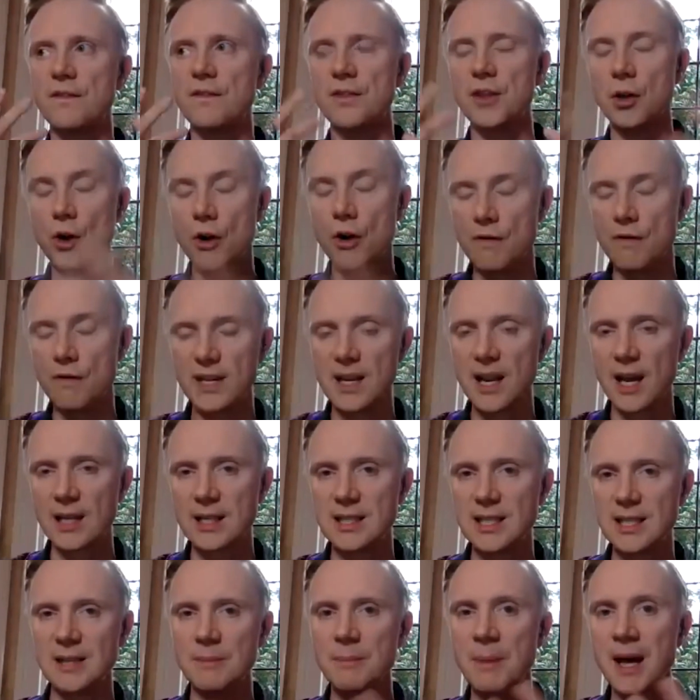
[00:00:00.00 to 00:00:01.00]
the
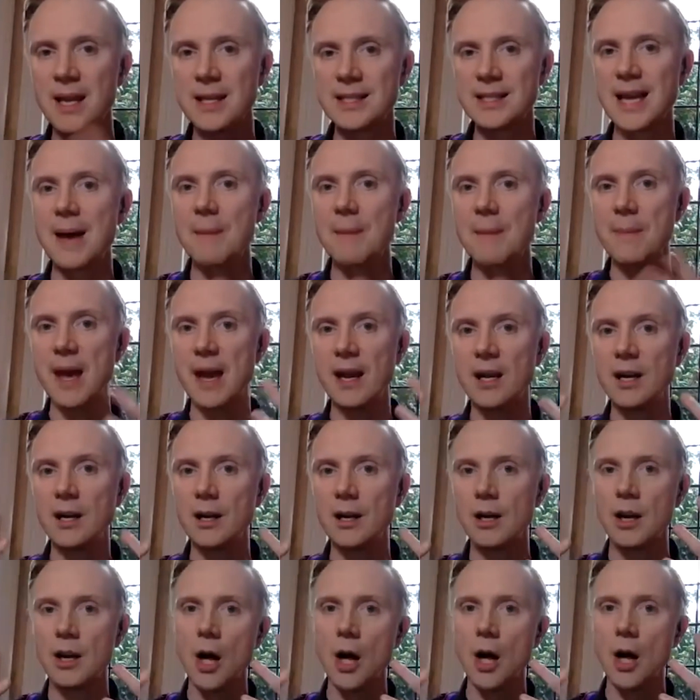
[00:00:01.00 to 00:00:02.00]
COVID-19
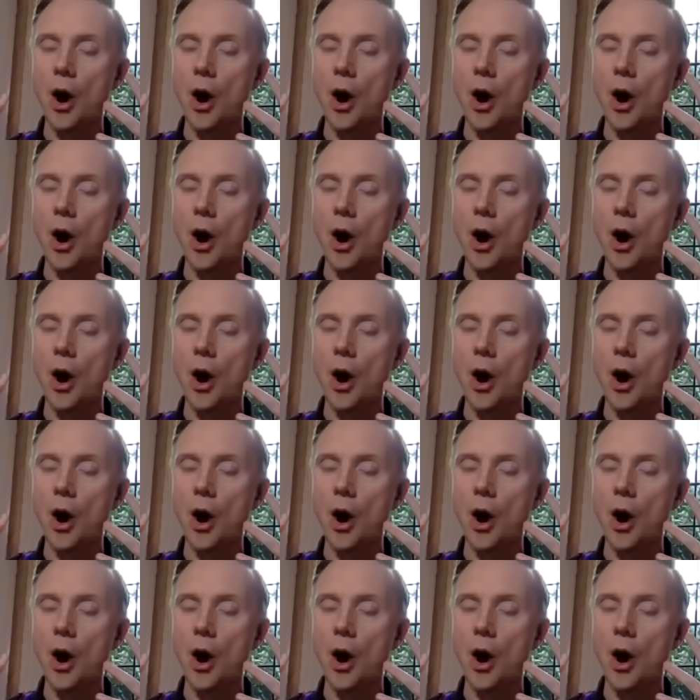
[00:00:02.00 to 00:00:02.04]
pandemic